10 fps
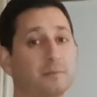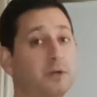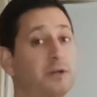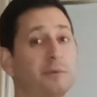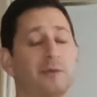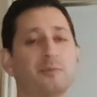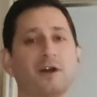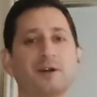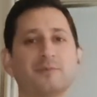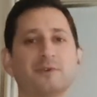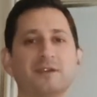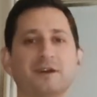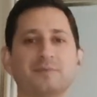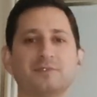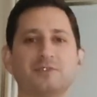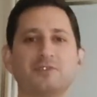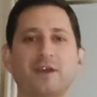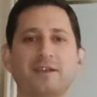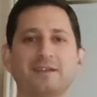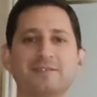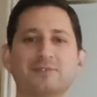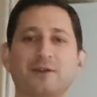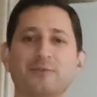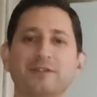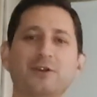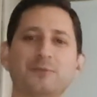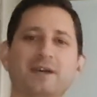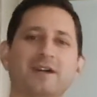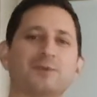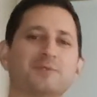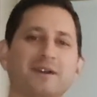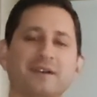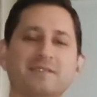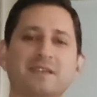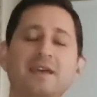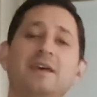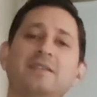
a pretty big problem when it comes to tracking. So I really hope that helps, guys.